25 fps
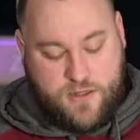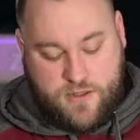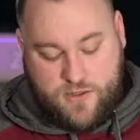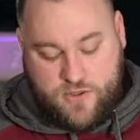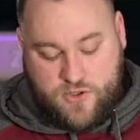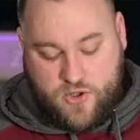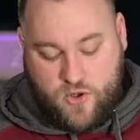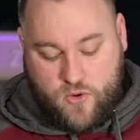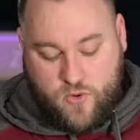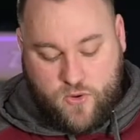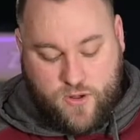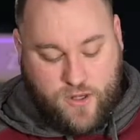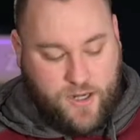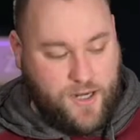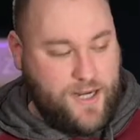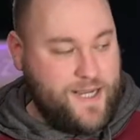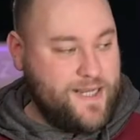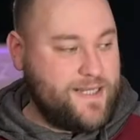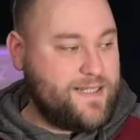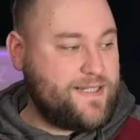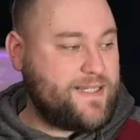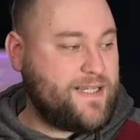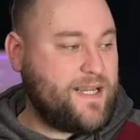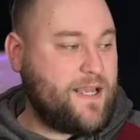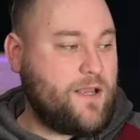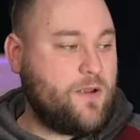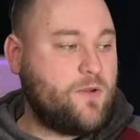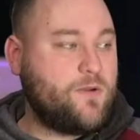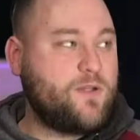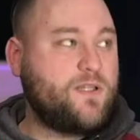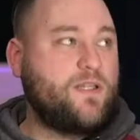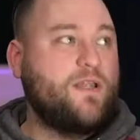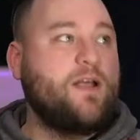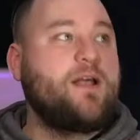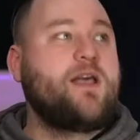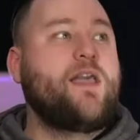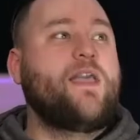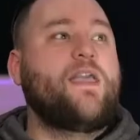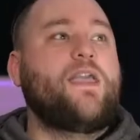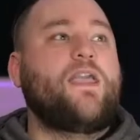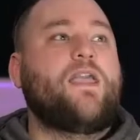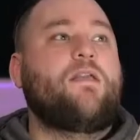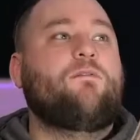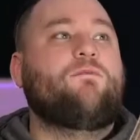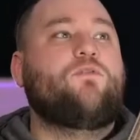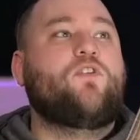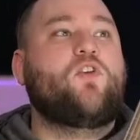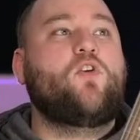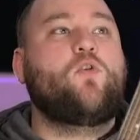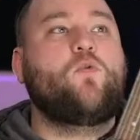do clean sounds.
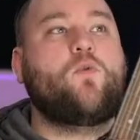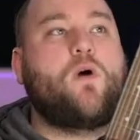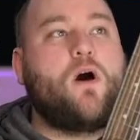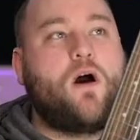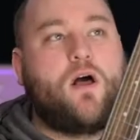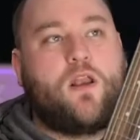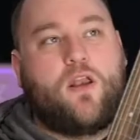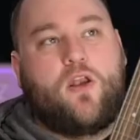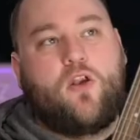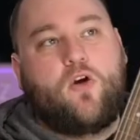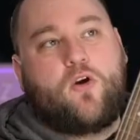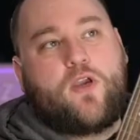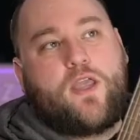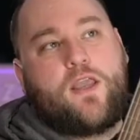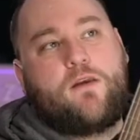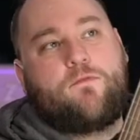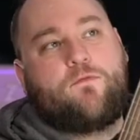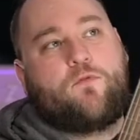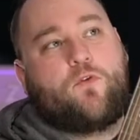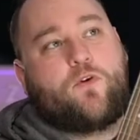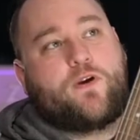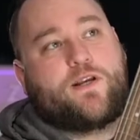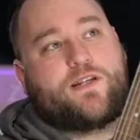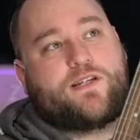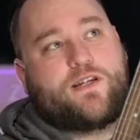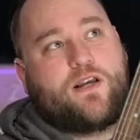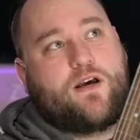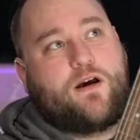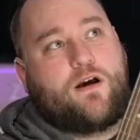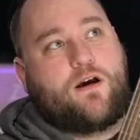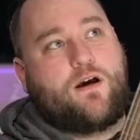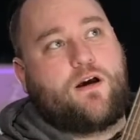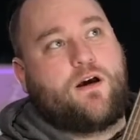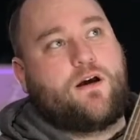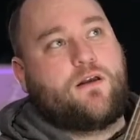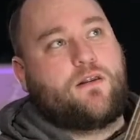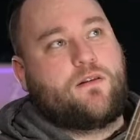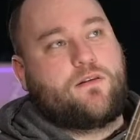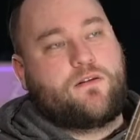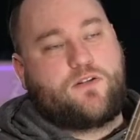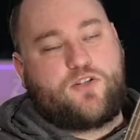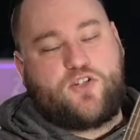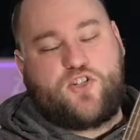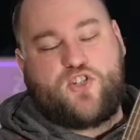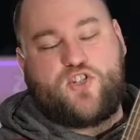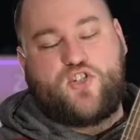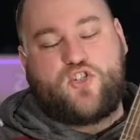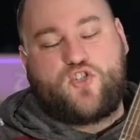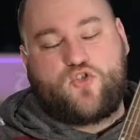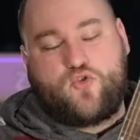If you are looking for a guitar
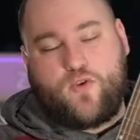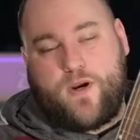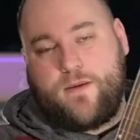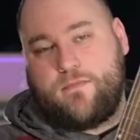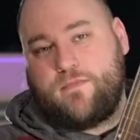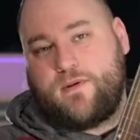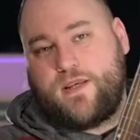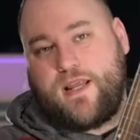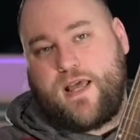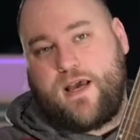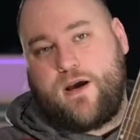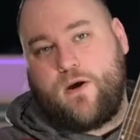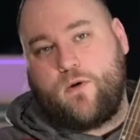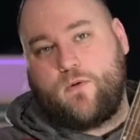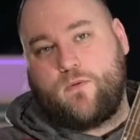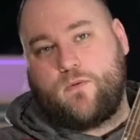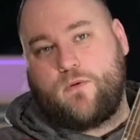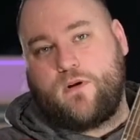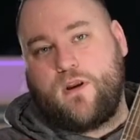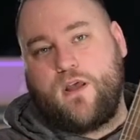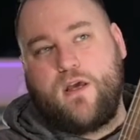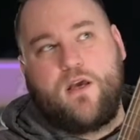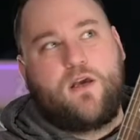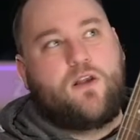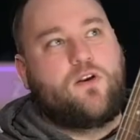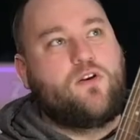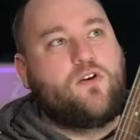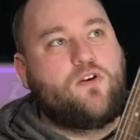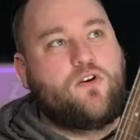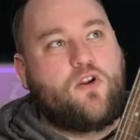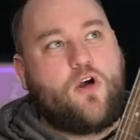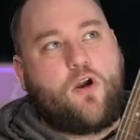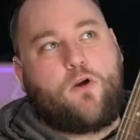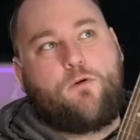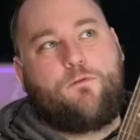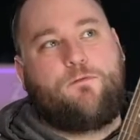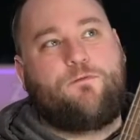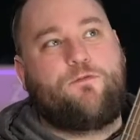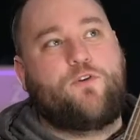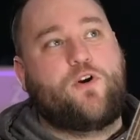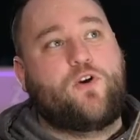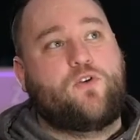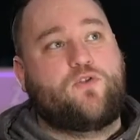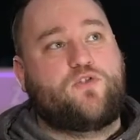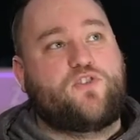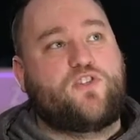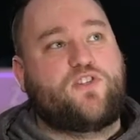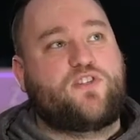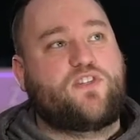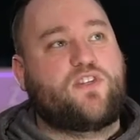stripped down, no
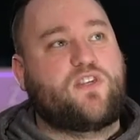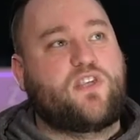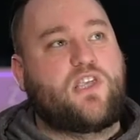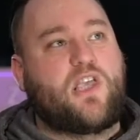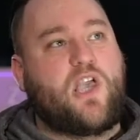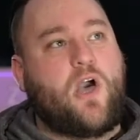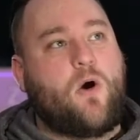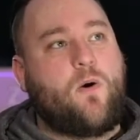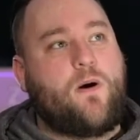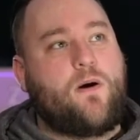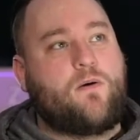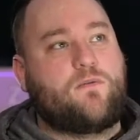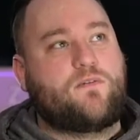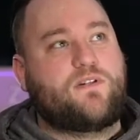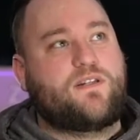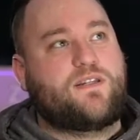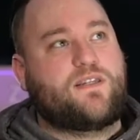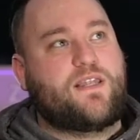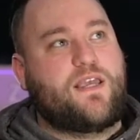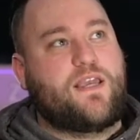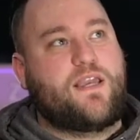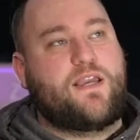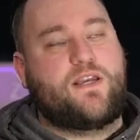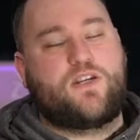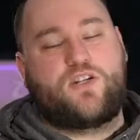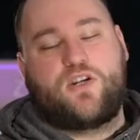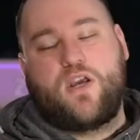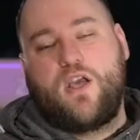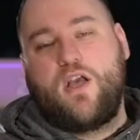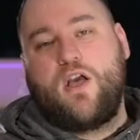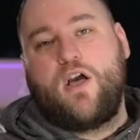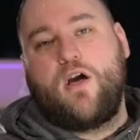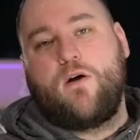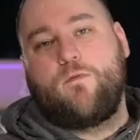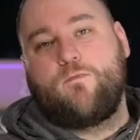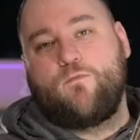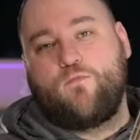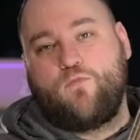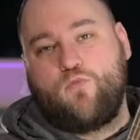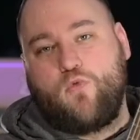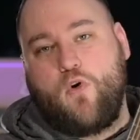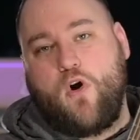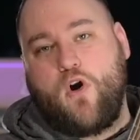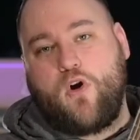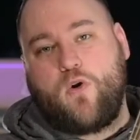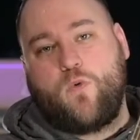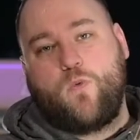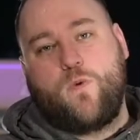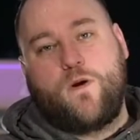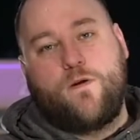frills, just to go out on stage and
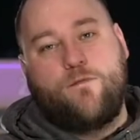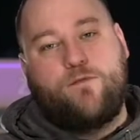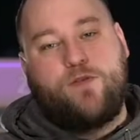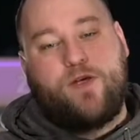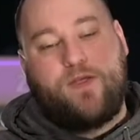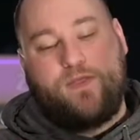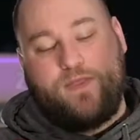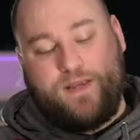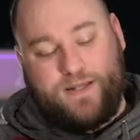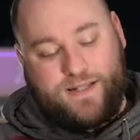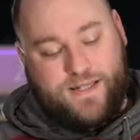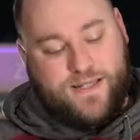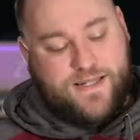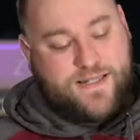rock with, then this